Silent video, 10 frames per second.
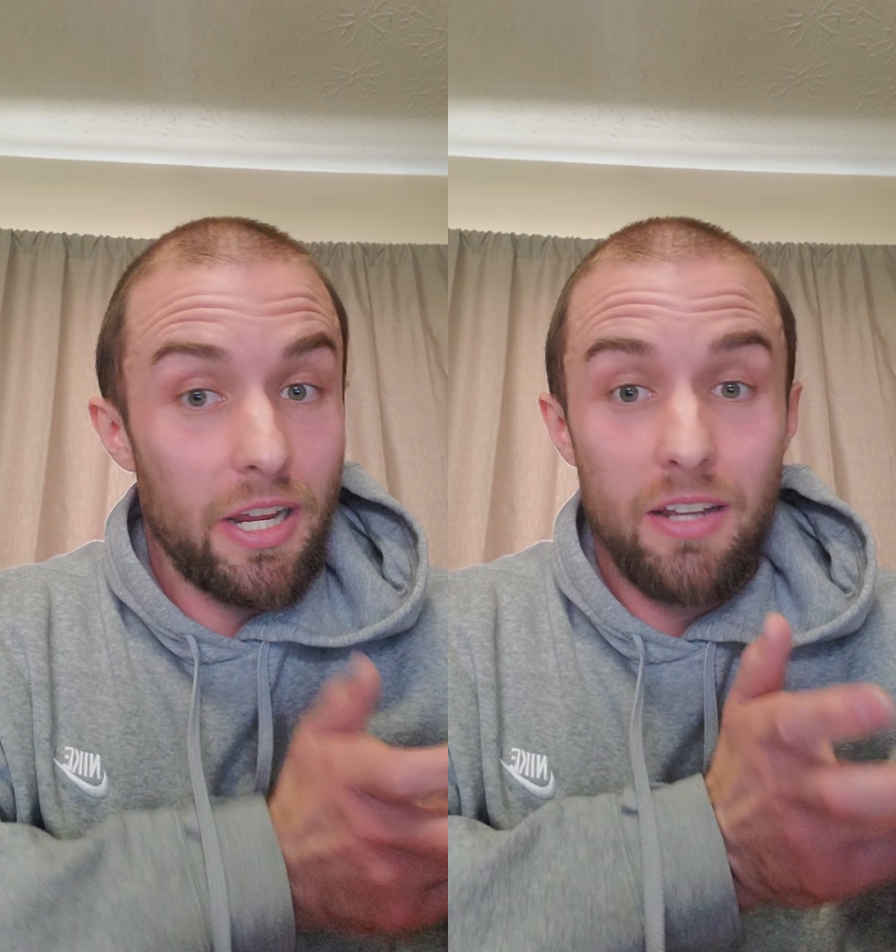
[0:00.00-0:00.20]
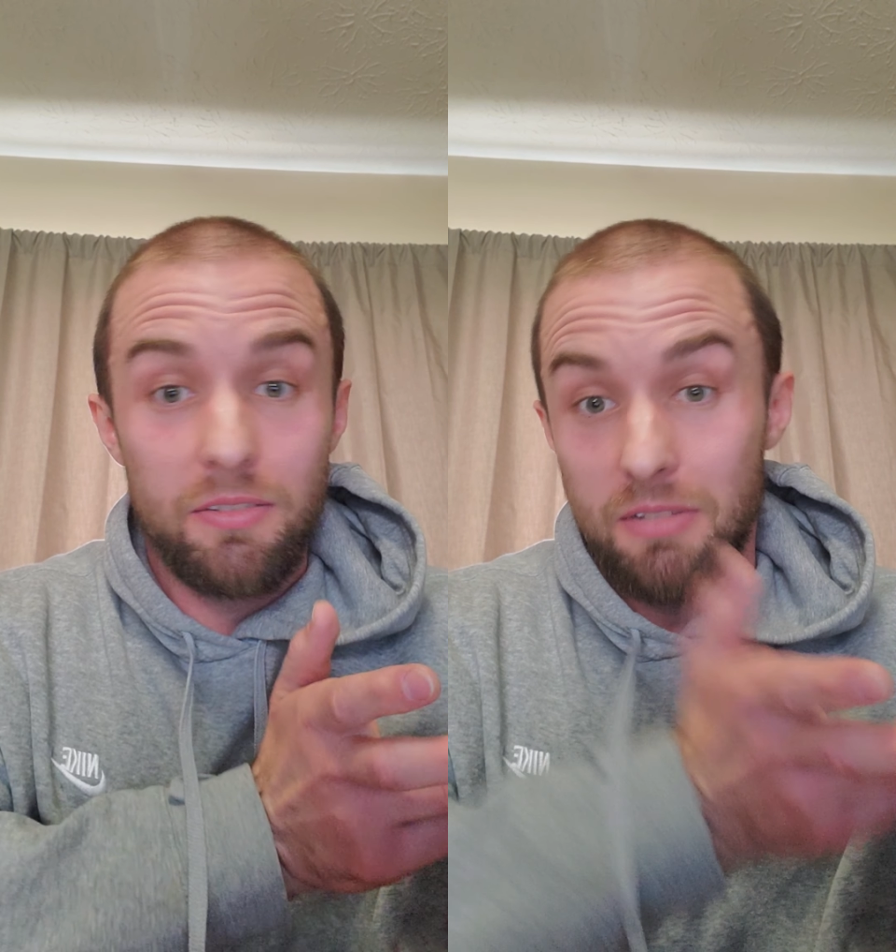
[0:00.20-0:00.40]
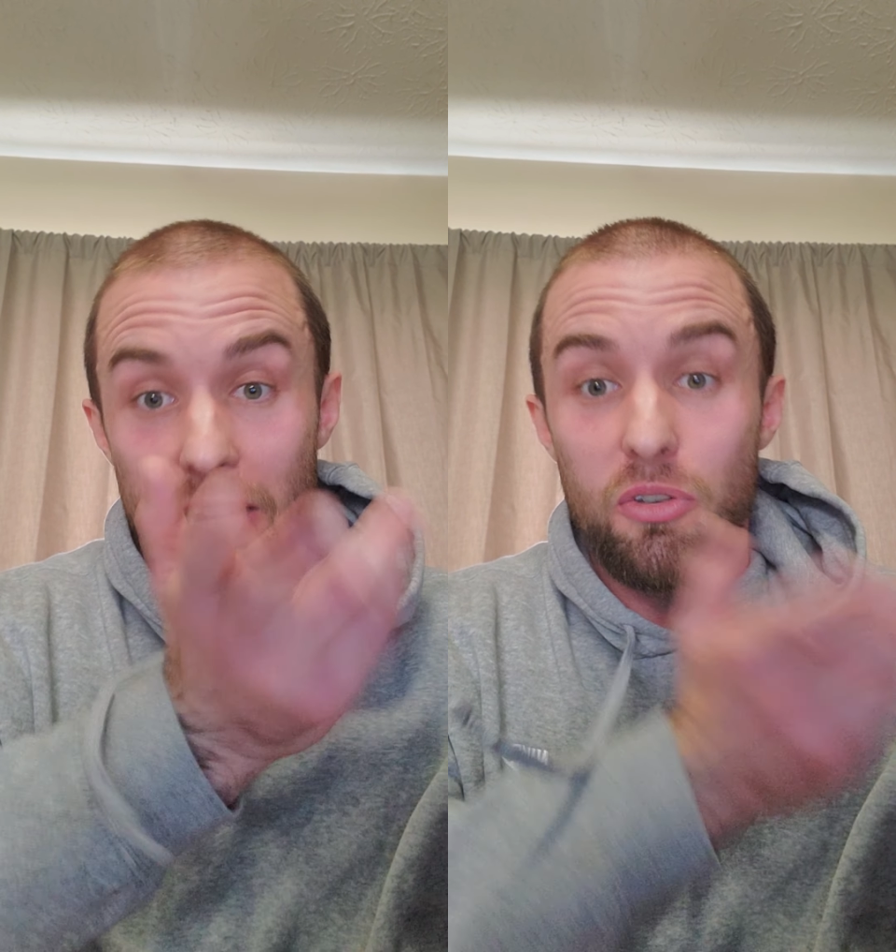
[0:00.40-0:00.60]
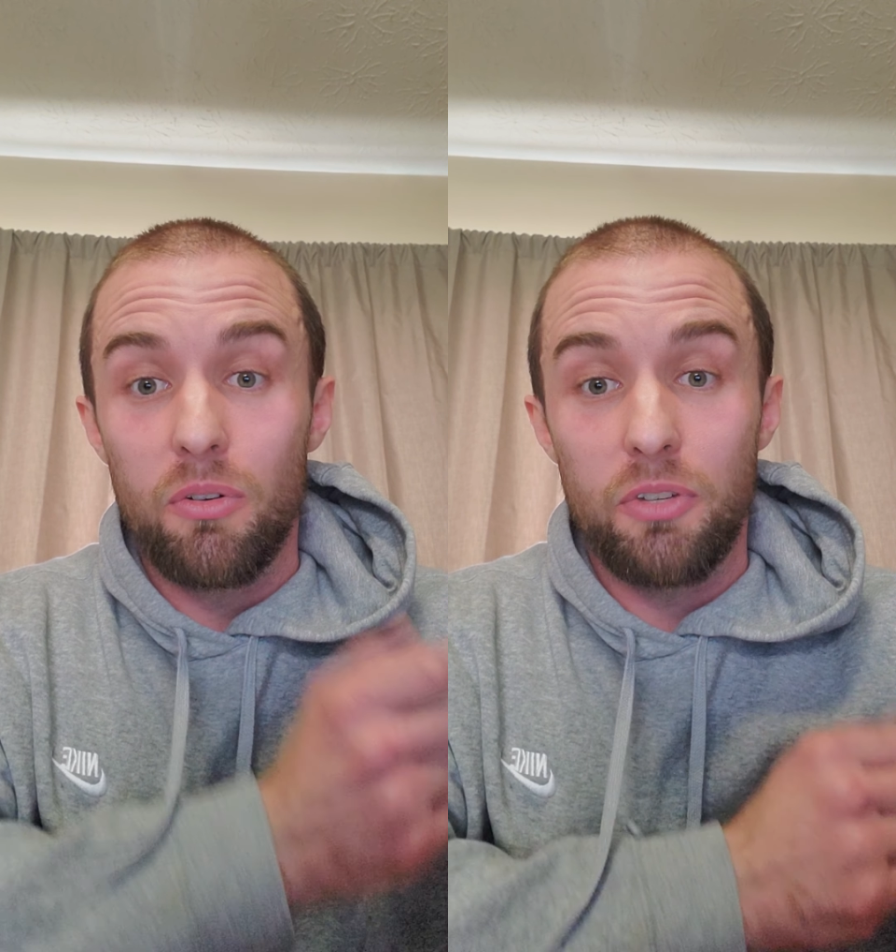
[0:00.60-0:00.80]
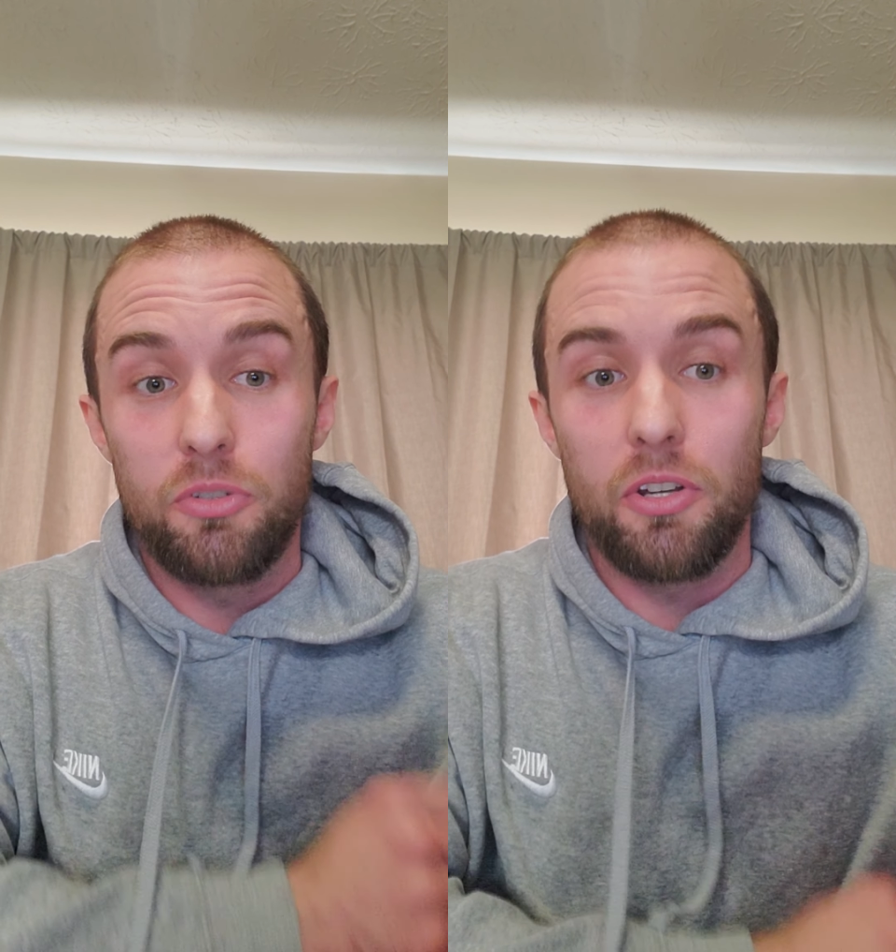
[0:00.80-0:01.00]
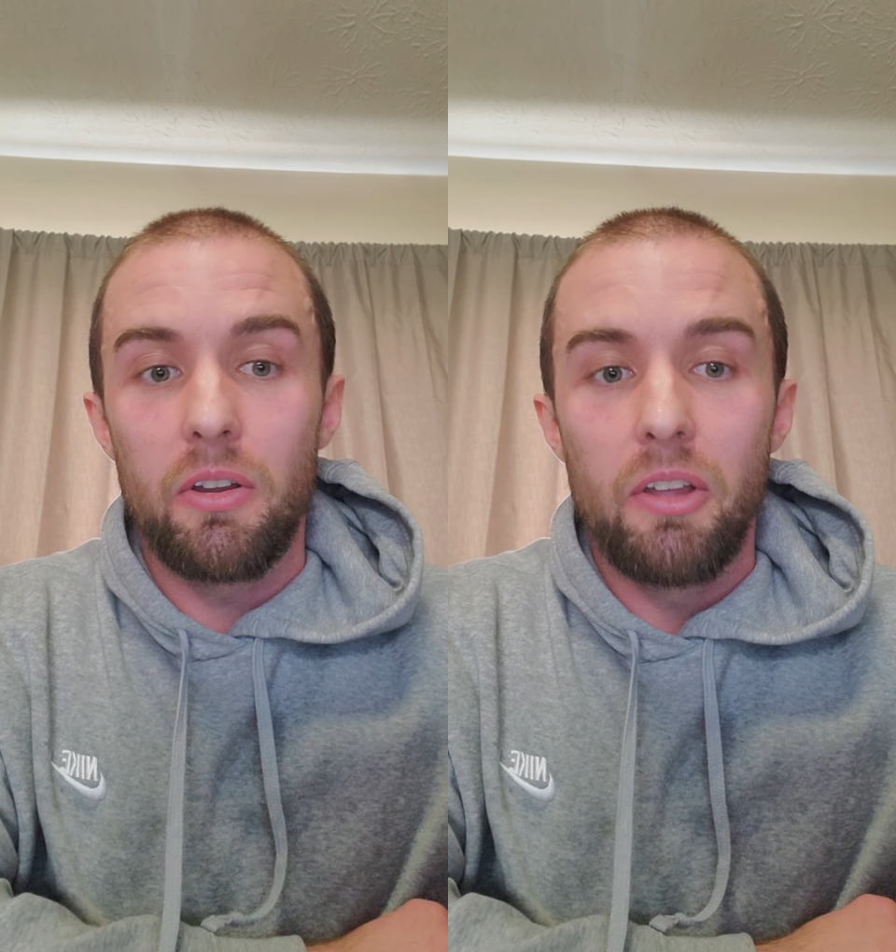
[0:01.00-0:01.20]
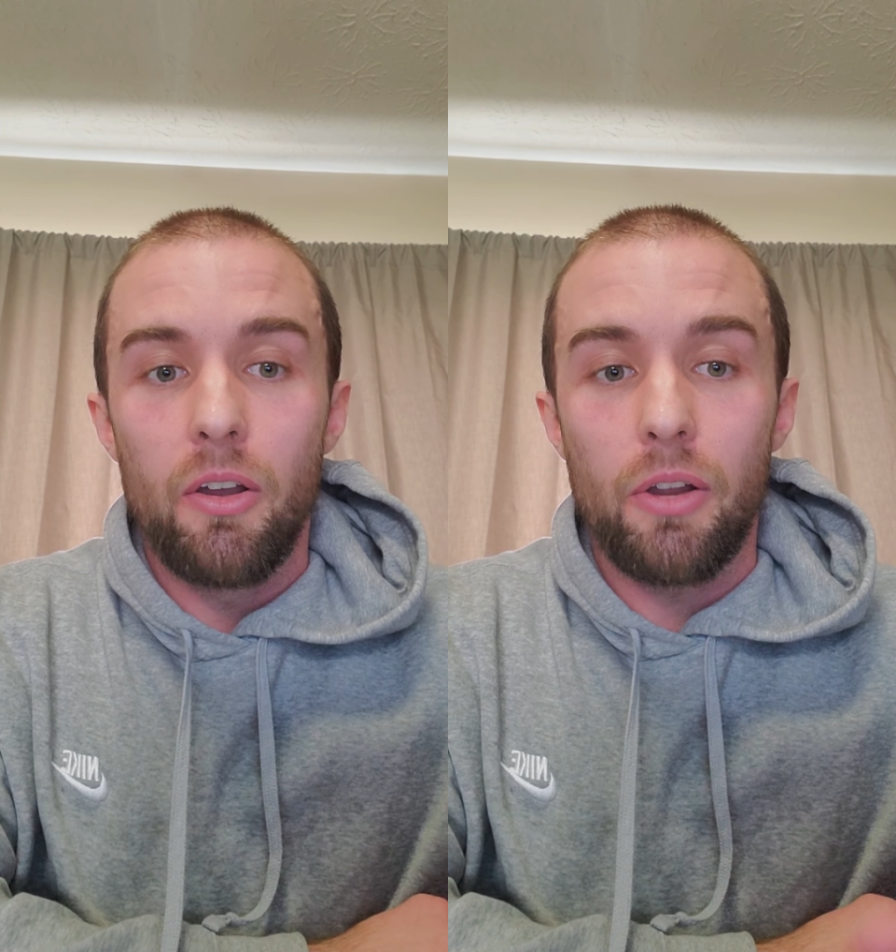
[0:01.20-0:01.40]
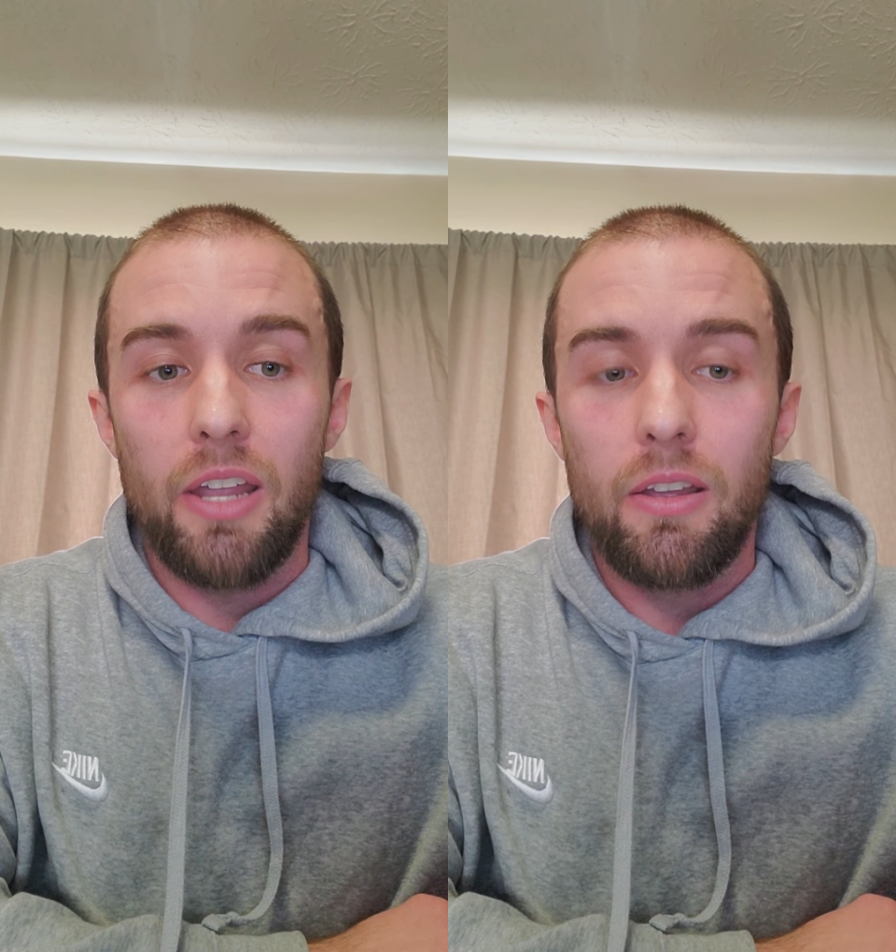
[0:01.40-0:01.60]
and and your future,
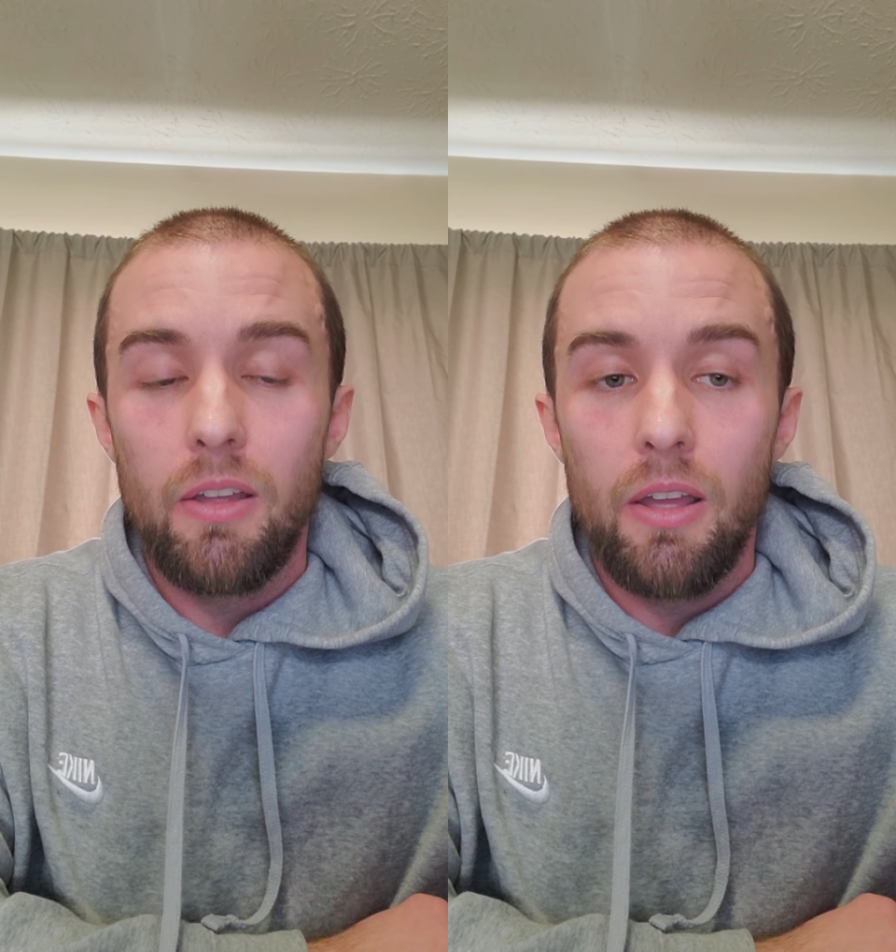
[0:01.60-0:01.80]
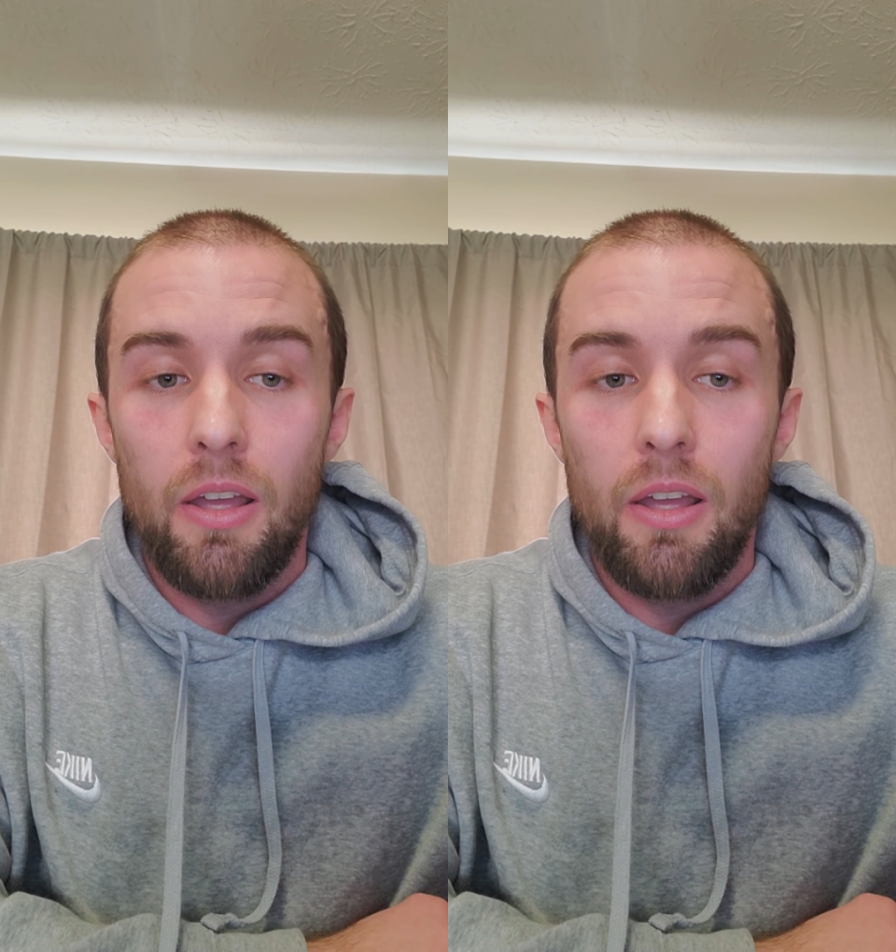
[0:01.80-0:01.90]
okay?